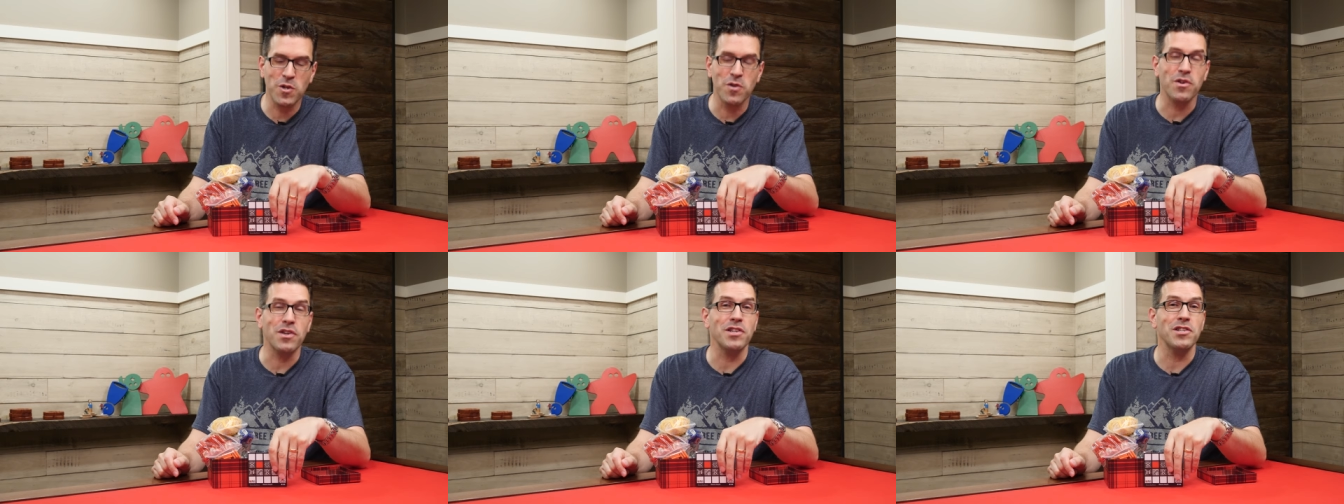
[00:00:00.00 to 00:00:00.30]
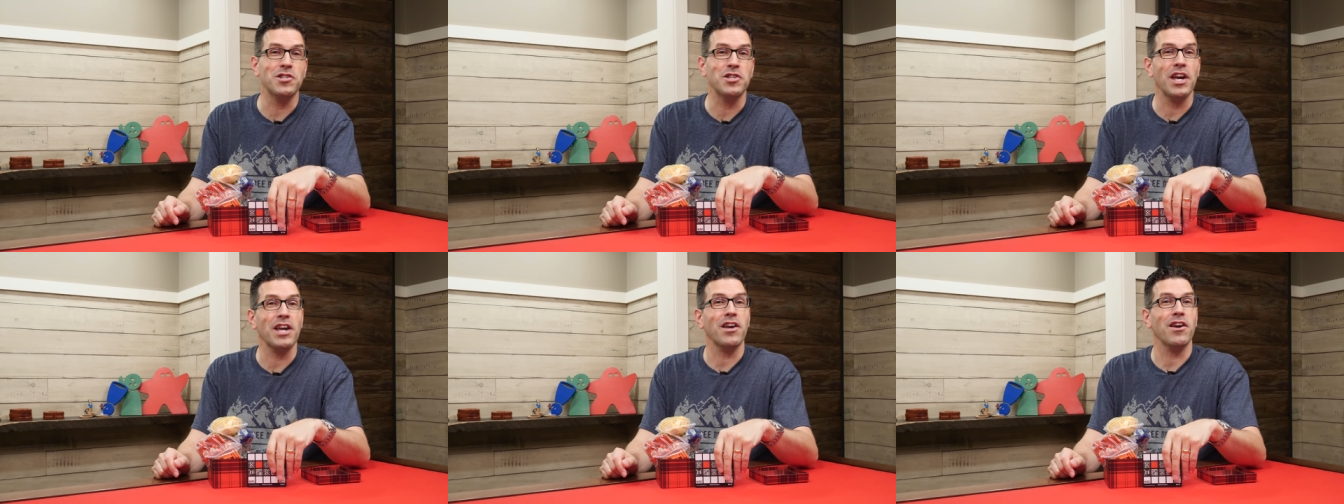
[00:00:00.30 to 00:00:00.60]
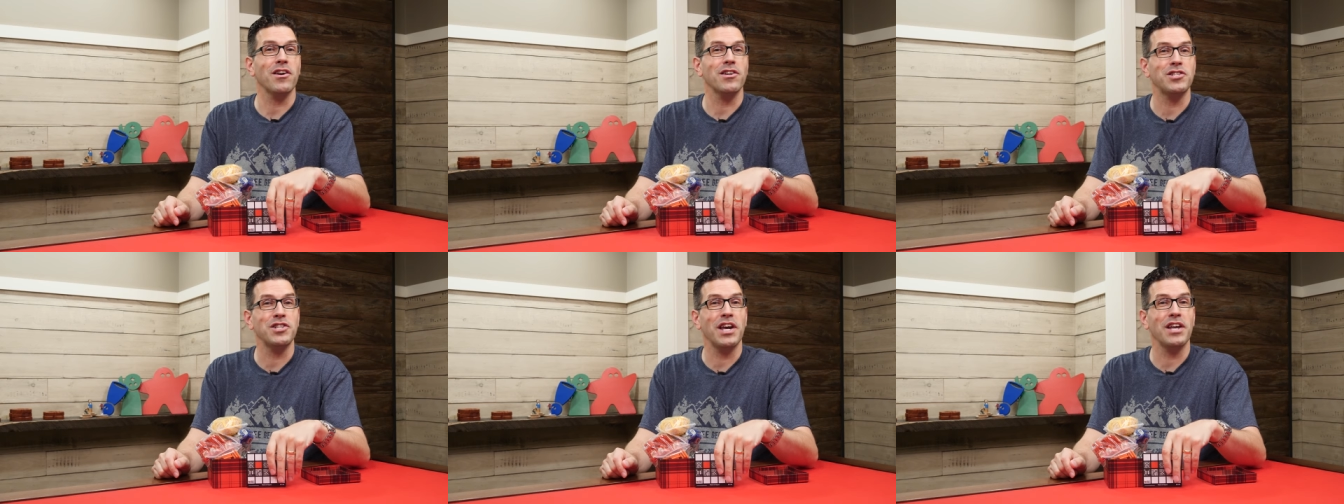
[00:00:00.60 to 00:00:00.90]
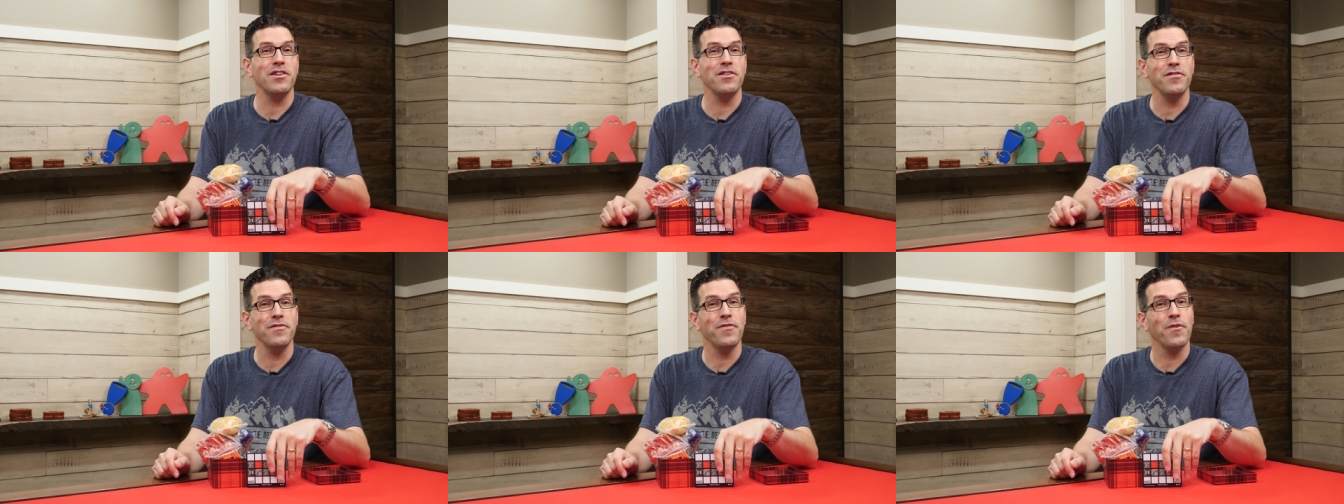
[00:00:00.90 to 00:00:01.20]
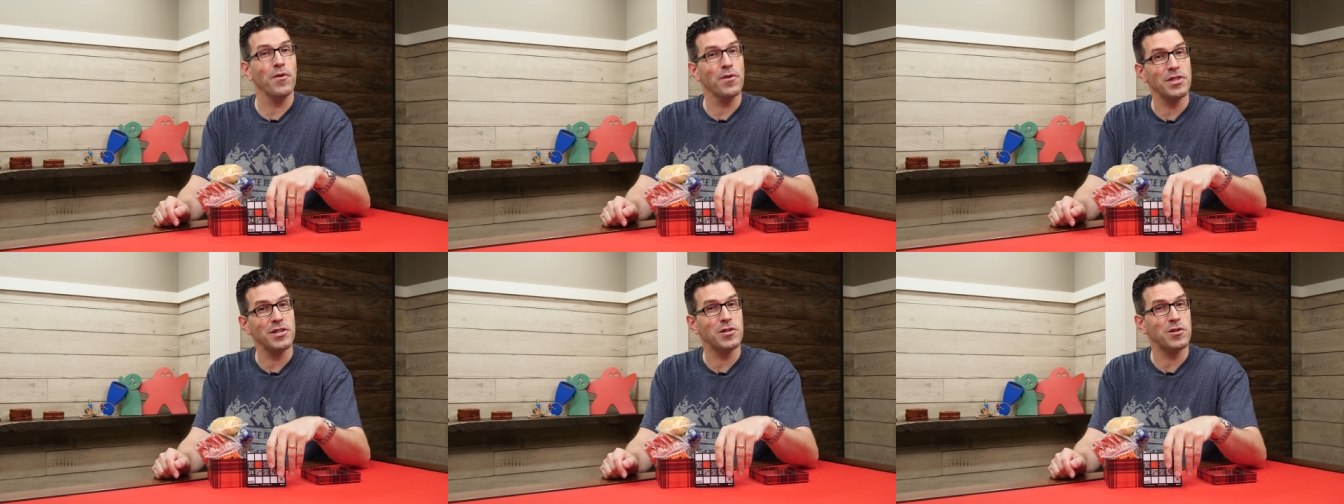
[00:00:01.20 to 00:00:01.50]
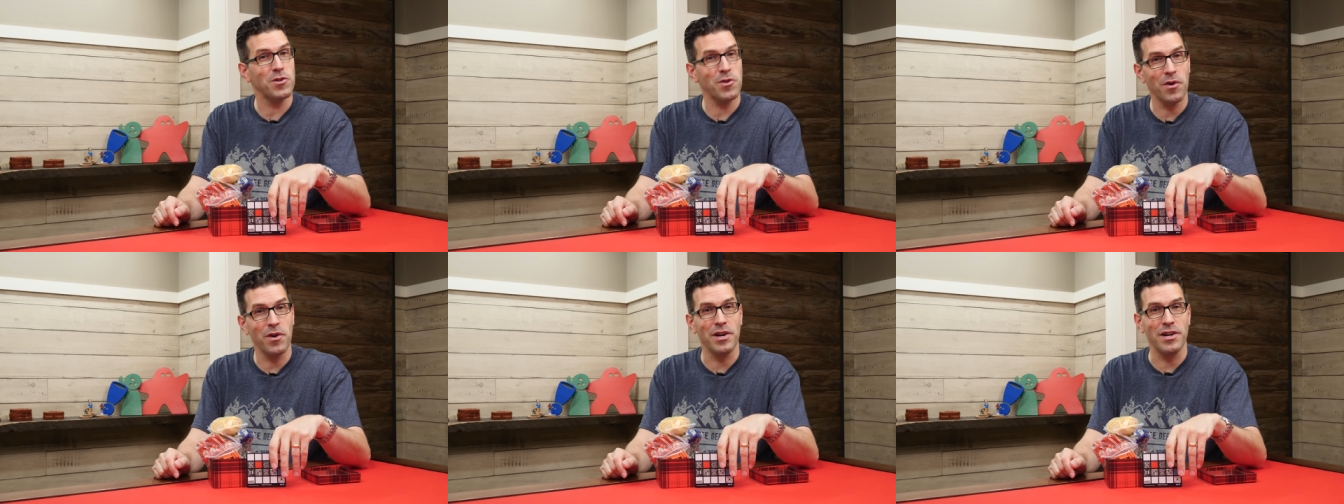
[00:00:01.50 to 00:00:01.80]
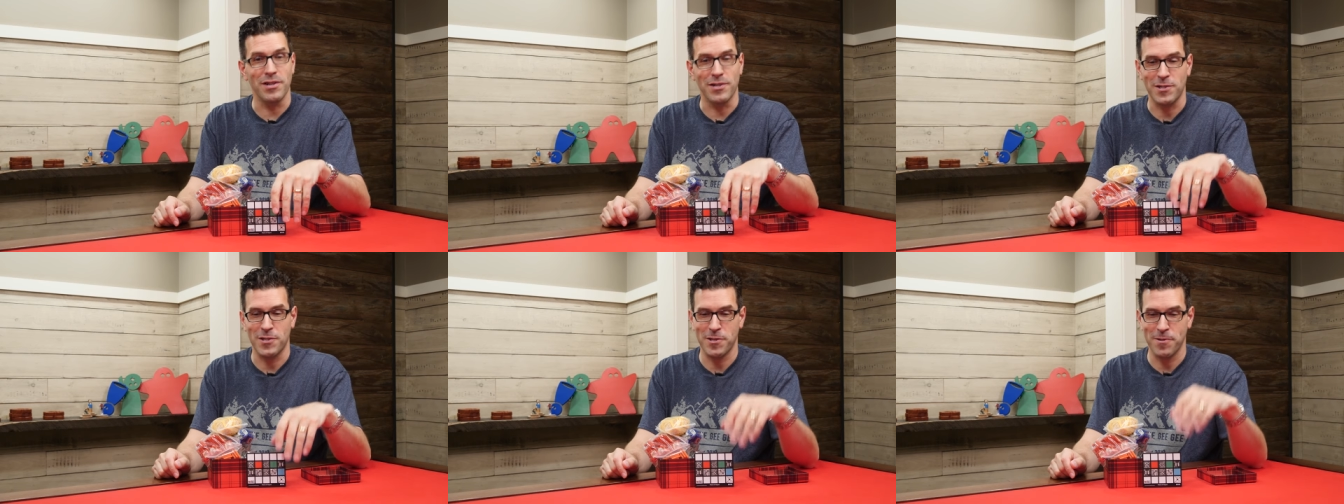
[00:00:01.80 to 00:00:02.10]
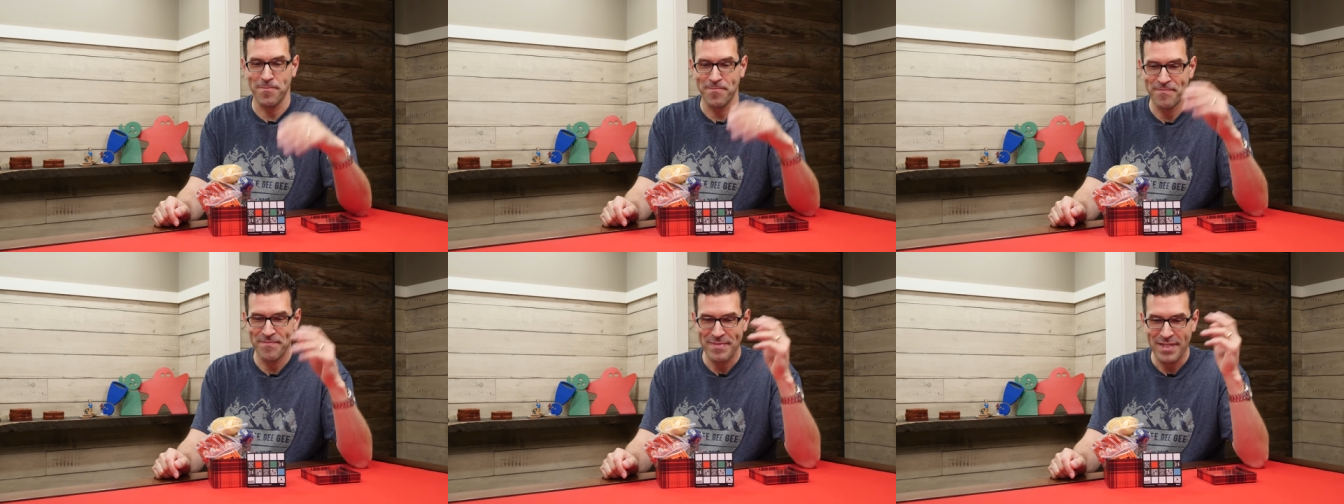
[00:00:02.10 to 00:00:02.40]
you can check our channel for the tutorials.